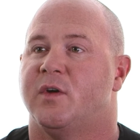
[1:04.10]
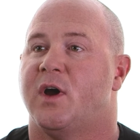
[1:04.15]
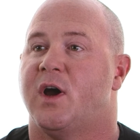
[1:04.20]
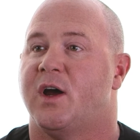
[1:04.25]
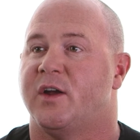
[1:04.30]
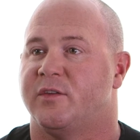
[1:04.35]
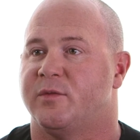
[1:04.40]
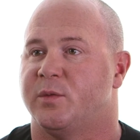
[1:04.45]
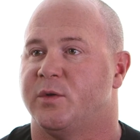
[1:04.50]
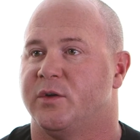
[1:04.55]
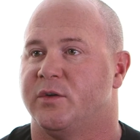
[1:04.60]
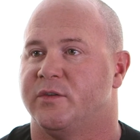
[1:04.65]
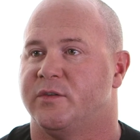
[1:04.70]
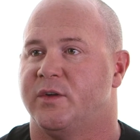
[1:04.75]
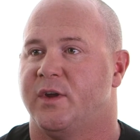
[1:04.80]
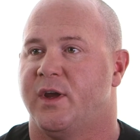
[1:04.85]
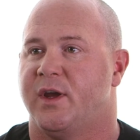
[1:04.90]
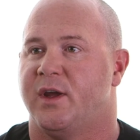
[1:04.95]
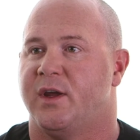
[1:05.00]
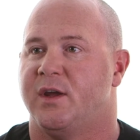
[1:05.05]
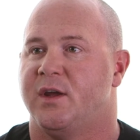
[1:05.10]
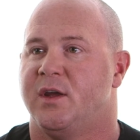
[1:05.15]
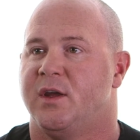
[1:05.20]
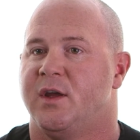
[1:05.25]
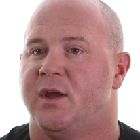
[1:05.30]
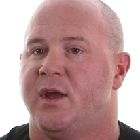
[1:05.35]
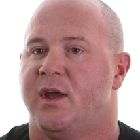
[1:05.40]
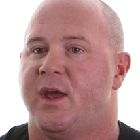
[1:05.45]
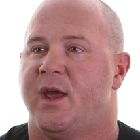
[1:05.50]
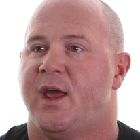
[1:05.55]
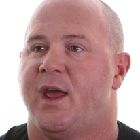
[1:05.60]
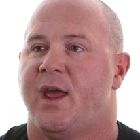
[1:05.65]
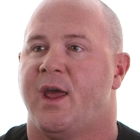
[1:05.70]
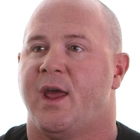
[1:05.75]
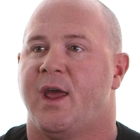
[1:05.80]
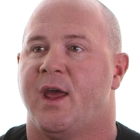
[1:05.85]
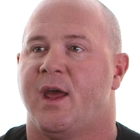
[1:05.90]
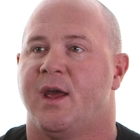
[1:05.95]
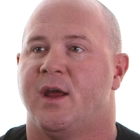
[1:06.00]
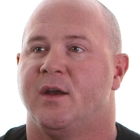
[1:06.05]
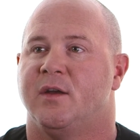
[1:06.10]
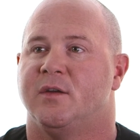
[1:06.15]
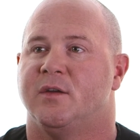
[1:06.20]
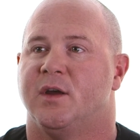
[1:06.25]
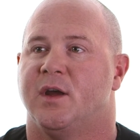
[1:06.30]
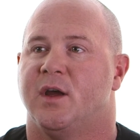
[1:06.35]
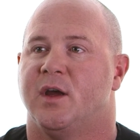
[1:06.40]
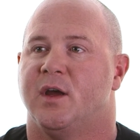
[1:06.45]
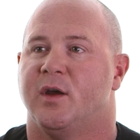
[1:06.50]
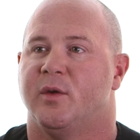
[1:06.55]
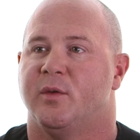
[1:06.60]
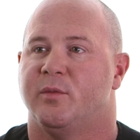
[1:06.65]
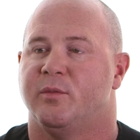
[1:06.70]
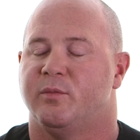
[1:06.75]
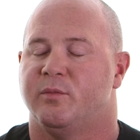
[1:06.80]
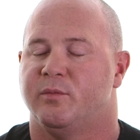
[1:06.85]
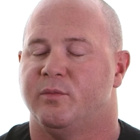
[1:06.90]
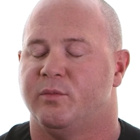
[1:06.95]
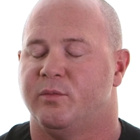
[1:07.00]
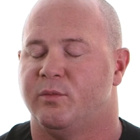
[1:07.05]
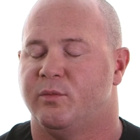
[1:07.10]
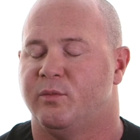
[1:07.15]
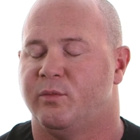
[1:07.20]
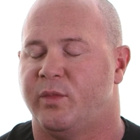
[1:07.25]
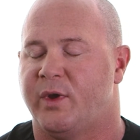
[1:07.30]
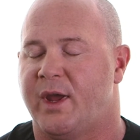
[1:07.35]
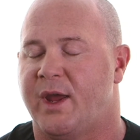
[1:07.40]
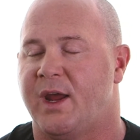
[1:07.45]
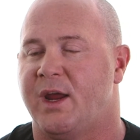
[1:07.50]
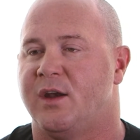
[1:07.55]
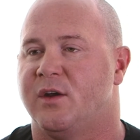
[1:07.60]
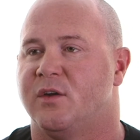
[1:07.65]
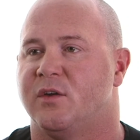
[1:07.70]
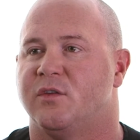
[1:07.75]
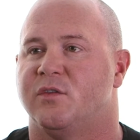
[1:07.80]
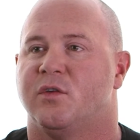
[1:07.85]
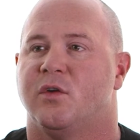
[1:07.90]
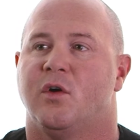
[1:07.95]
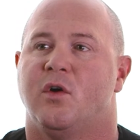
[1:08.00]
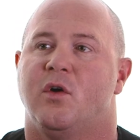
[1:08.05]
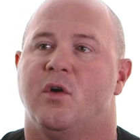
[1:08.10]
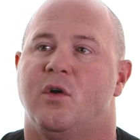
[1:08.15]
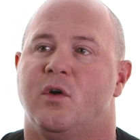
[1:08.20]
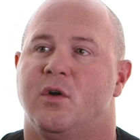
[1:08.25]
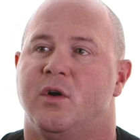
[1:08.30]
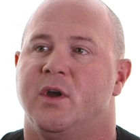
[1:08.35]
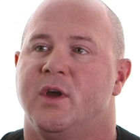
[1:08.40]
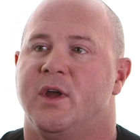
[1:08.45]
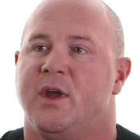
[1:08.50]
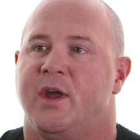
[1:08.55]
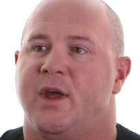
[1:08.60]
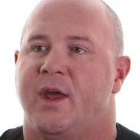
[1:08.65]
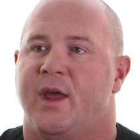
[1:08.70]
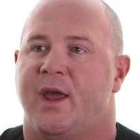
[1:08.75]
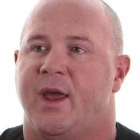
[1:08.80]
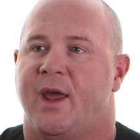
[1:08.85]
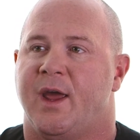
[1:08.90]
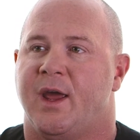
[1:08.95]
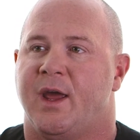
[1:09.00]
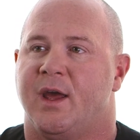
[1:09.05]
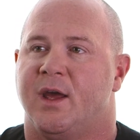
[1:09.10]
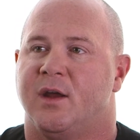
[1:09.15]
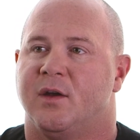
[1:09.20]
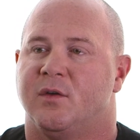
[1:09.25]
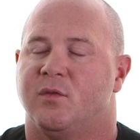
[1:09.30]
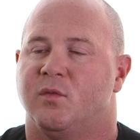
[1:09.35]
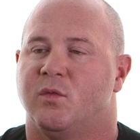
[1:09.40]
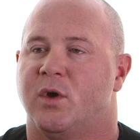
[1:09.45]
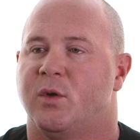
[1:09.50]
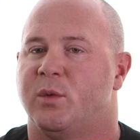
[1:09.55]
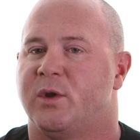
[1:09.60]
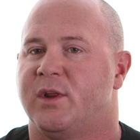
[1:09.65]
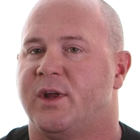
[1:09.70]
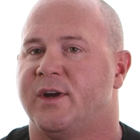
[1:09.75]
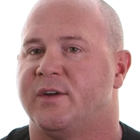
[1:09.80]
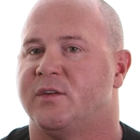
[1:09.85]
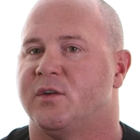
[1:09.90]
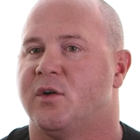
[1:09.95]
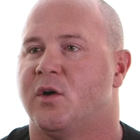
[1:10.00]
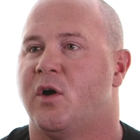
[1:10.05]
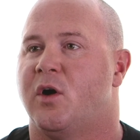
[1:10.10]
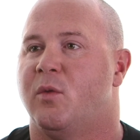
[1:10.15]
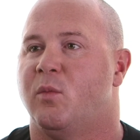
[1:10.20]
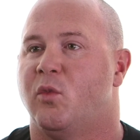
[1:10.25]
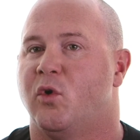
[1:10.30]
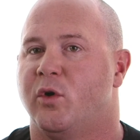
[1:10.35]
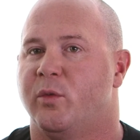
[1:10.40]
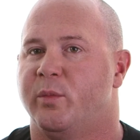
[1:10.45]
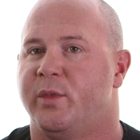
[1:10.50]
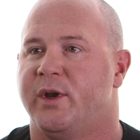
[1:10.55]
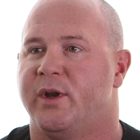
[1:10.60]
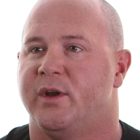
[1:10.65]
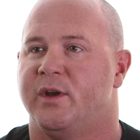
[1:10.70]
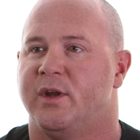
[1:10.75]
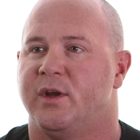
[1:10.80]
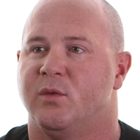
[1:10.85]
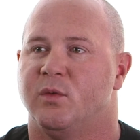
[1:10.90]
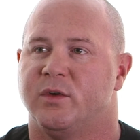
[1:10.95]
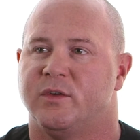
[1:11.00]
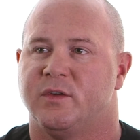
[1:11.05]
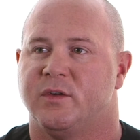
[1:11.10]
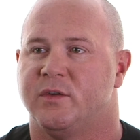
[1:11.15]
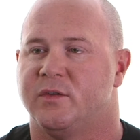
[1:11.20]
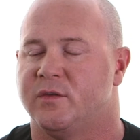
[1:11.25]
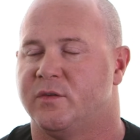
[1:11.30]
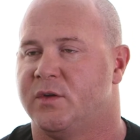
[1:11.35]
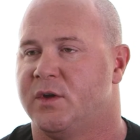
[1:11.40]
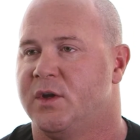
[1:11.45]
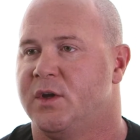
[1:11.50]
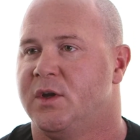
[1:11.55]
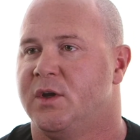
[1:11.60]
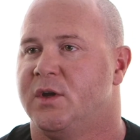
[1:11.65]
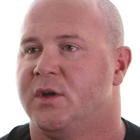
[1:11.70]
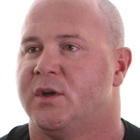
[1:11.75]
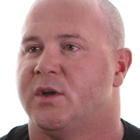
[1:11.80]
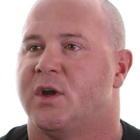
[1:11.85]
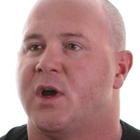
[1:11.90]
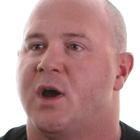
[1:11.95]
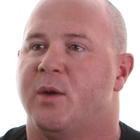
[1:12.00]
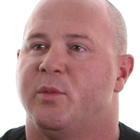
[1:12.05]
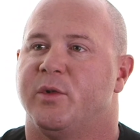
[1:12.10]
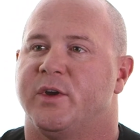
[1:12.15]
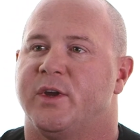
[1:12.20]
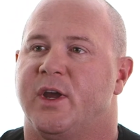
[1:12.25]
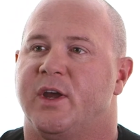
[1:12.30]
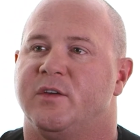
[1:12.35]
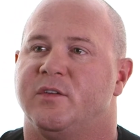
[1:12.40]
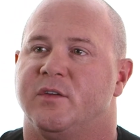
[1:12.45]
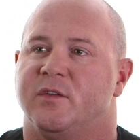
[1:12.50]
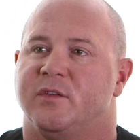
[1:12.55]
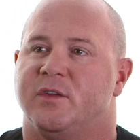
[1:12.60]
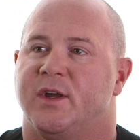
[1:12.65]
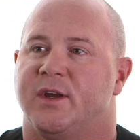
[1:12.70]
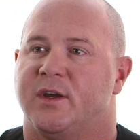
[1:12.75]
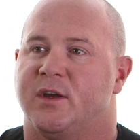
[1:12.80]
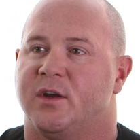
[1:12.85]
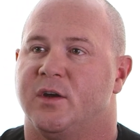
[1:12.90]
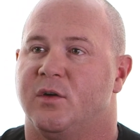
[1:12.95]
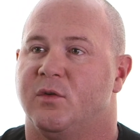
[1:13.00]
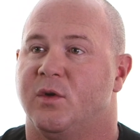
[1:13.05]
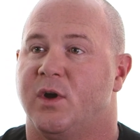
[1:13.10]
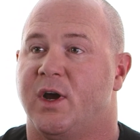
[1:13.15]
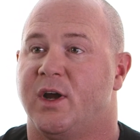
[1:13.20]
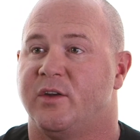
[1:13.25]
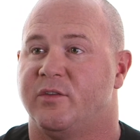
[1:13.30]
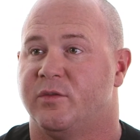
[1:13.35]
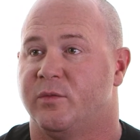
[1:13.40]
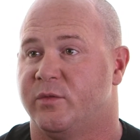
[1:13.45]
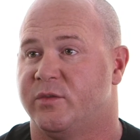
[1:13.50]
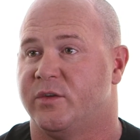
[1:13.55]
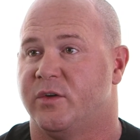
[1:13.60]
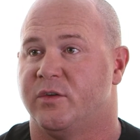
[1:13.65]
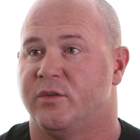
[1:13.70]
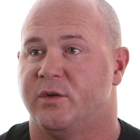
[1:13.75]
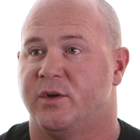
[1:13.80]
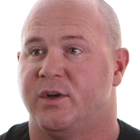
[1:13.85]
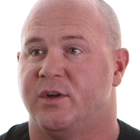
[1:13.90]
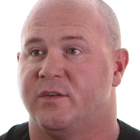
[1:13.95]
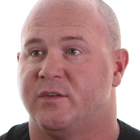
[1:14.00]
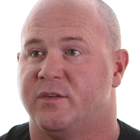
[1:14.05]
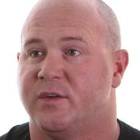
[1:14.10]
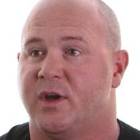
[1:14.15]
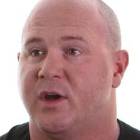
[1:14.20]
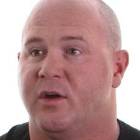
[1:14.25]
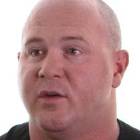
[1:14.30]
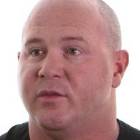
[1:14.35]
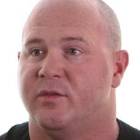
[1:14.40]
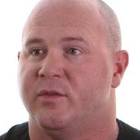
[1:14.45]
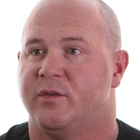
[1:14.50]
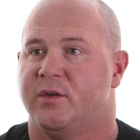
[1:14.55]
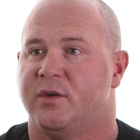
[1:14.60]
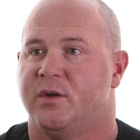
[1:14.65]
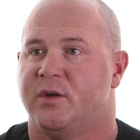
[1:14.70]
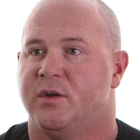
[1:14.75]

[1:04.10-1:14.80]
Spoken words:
hospital stay and pain control and what we like to call morbidity, which is complications that can arise from surgery itself